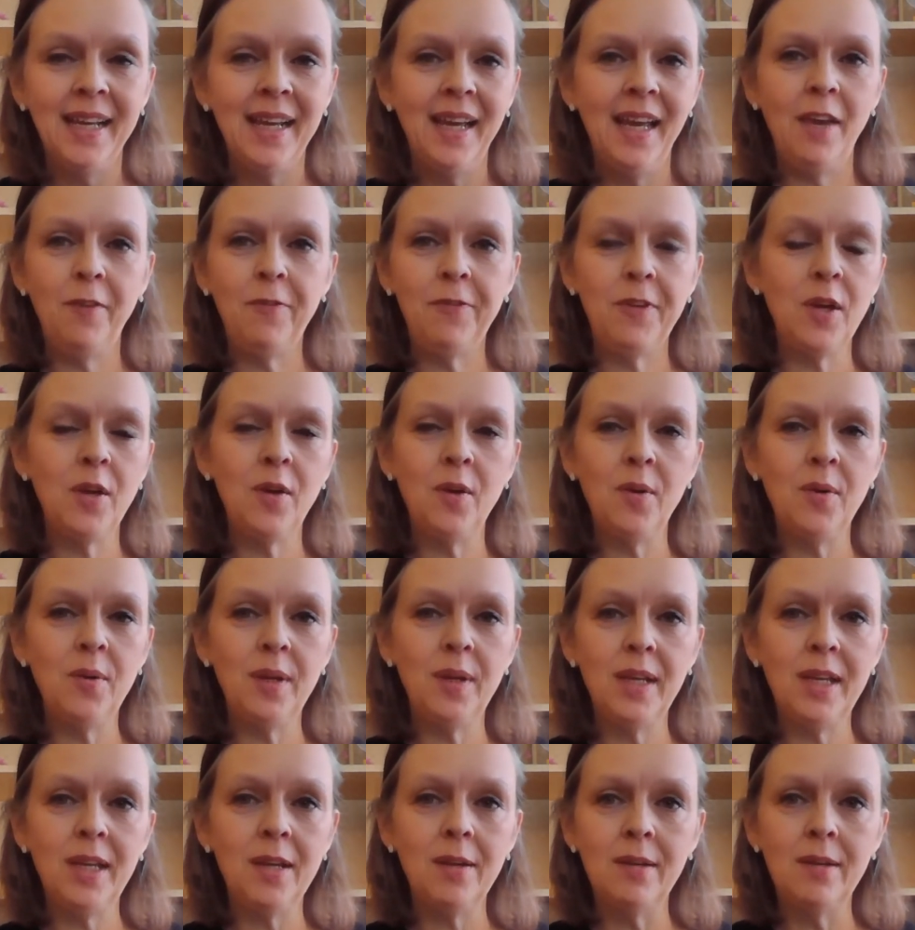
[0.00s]
If you
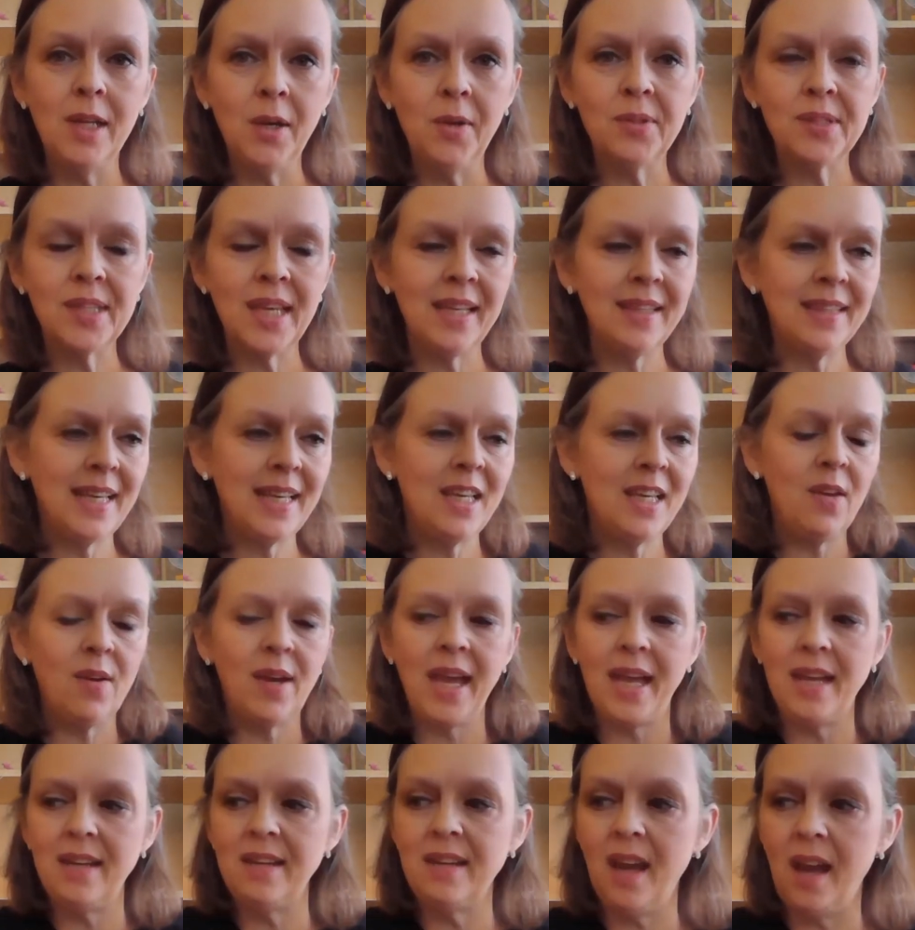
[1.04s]
lose it, then you
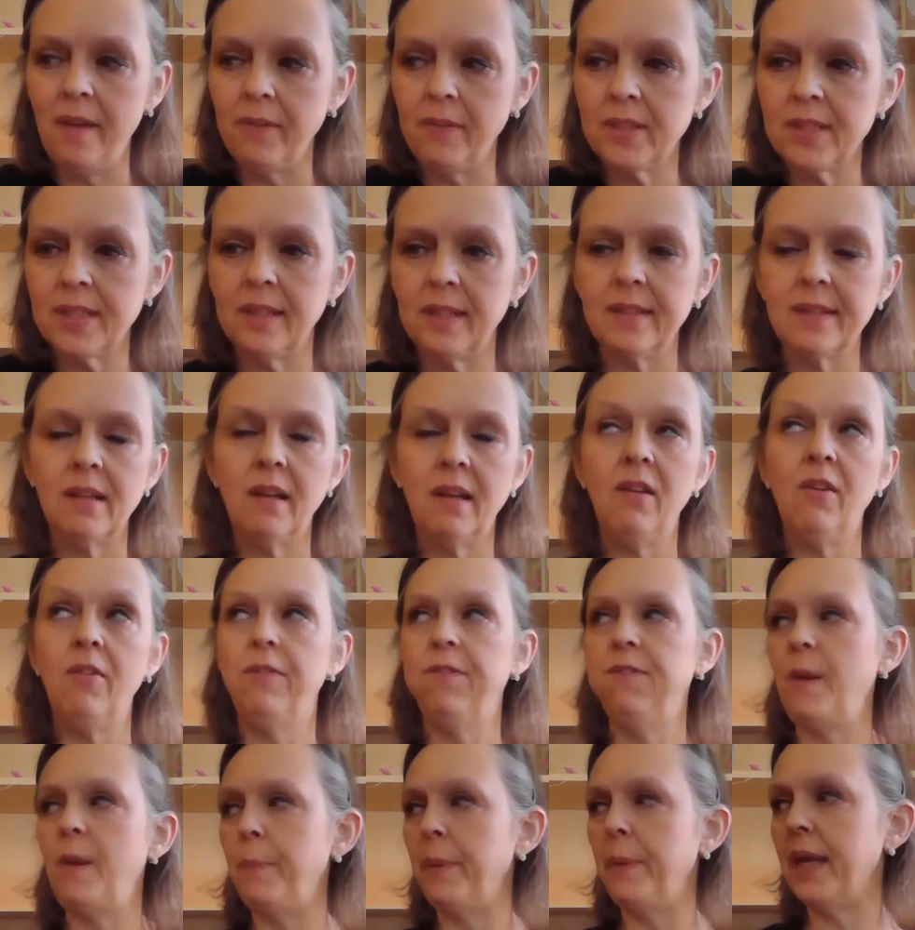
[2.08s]
get nervous and it's, oh,
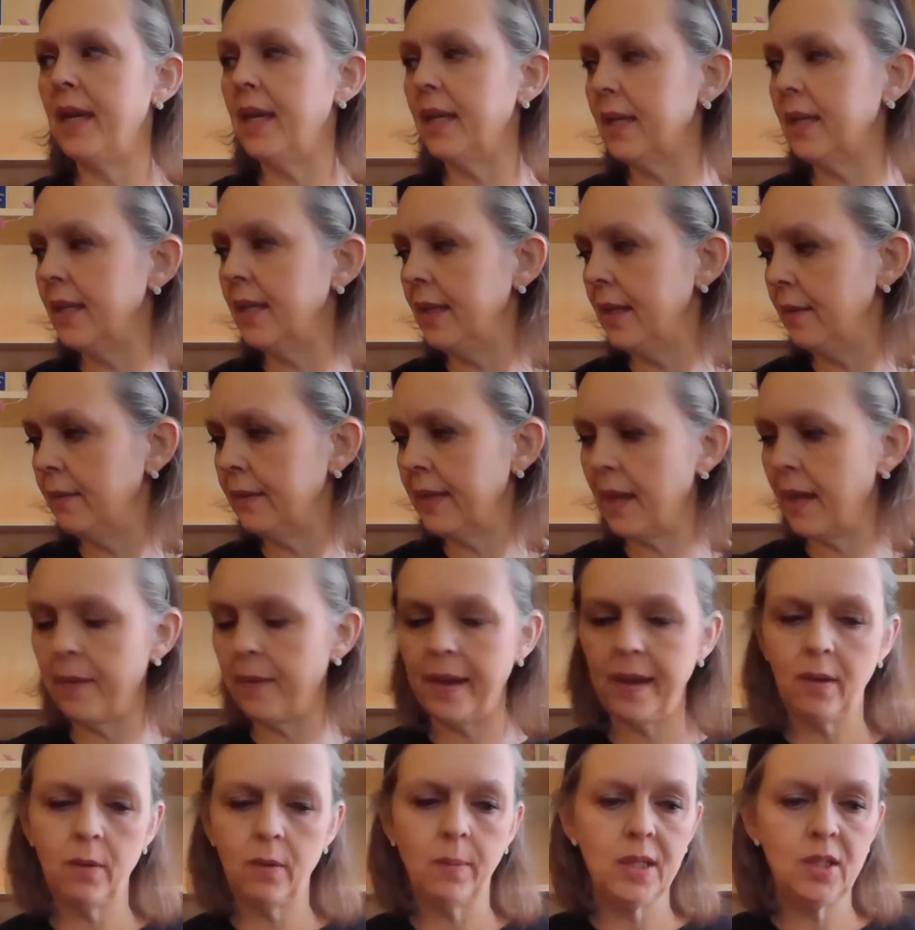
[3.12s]
flipping heck, now
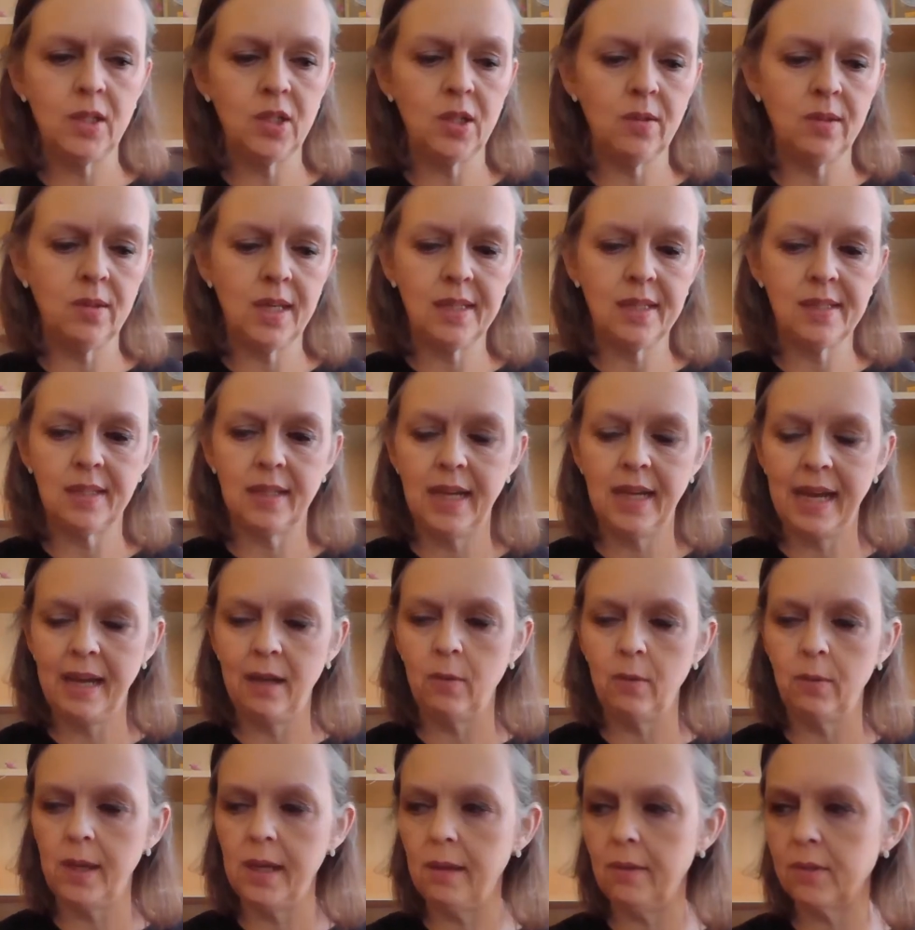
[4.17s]
how do I do this? And how
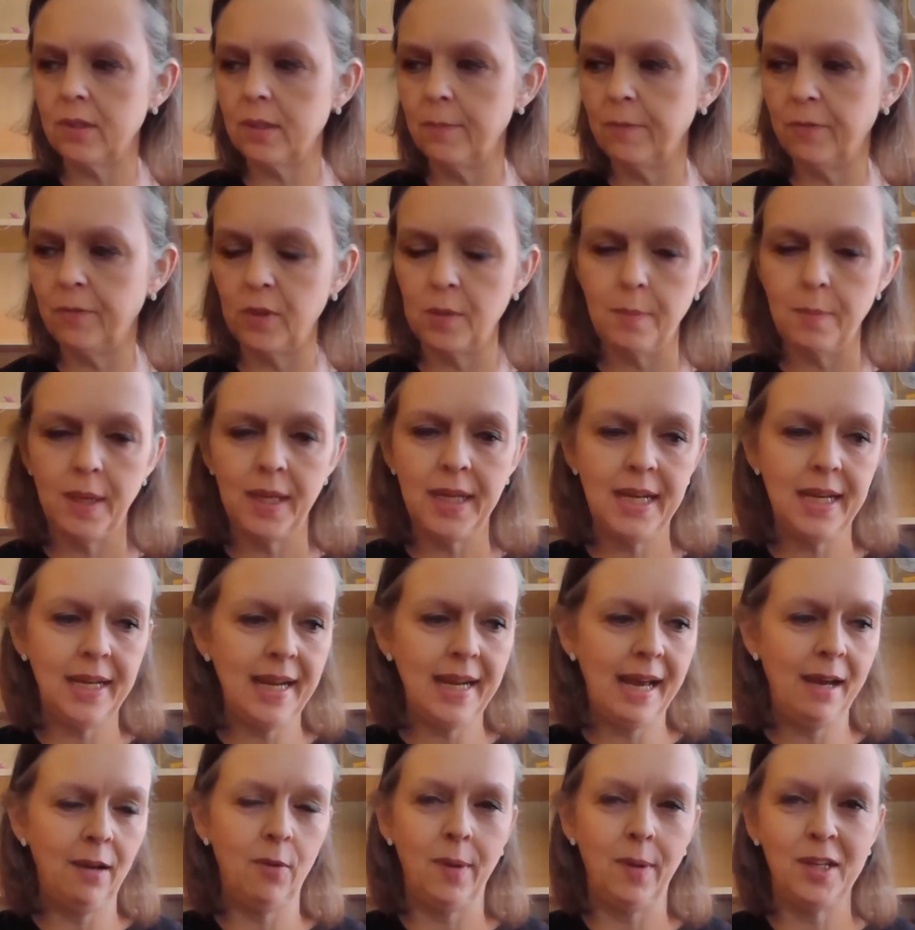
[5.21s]
do I ask them for the money? And
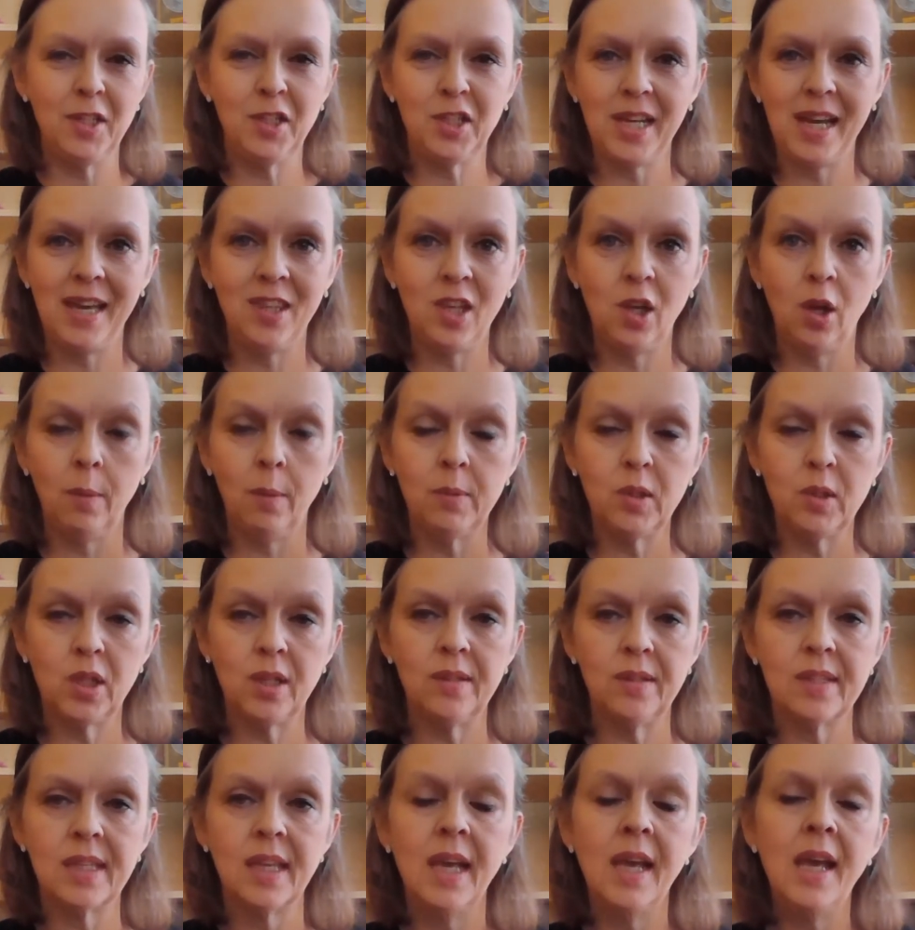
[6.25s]
how do I share the
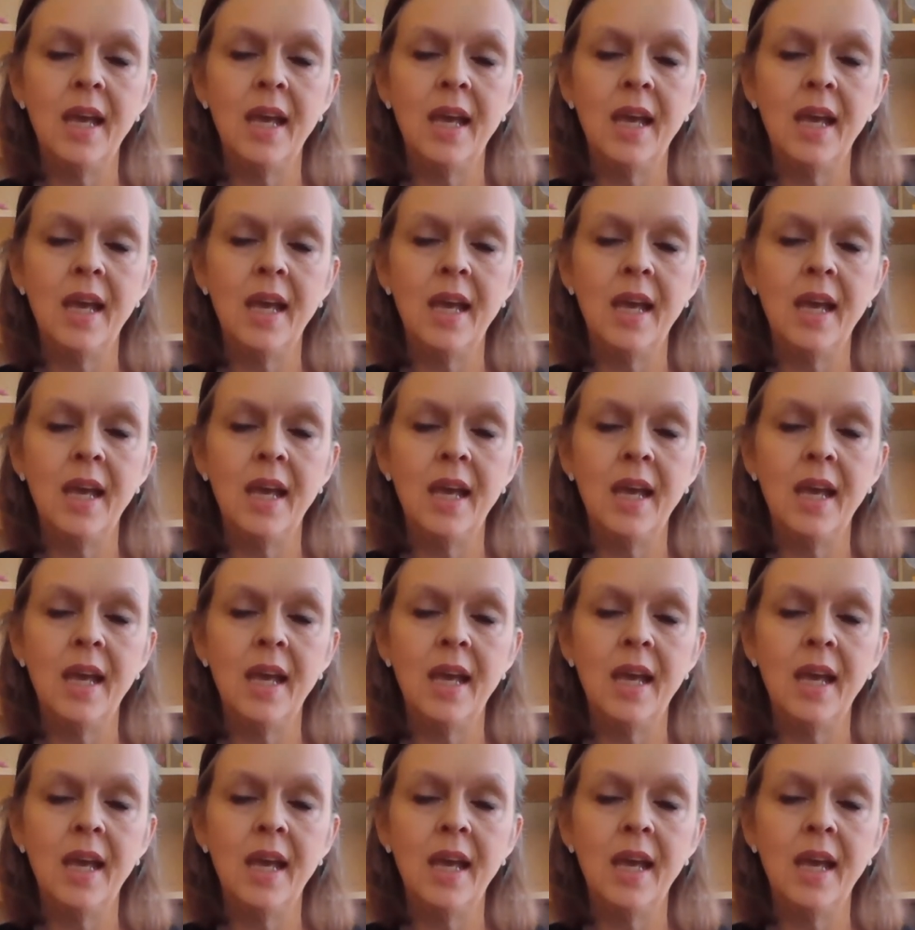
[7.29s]
options?